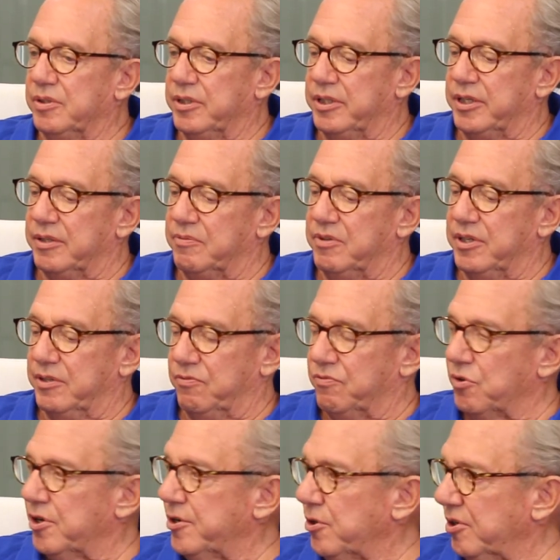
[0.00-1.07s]
At a
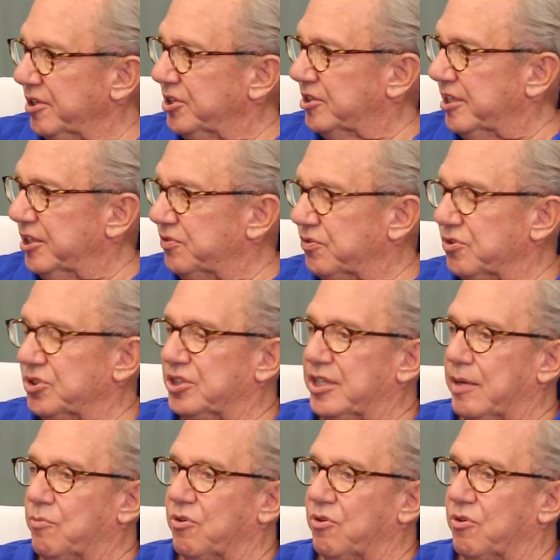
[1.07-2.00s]
very early stage, first time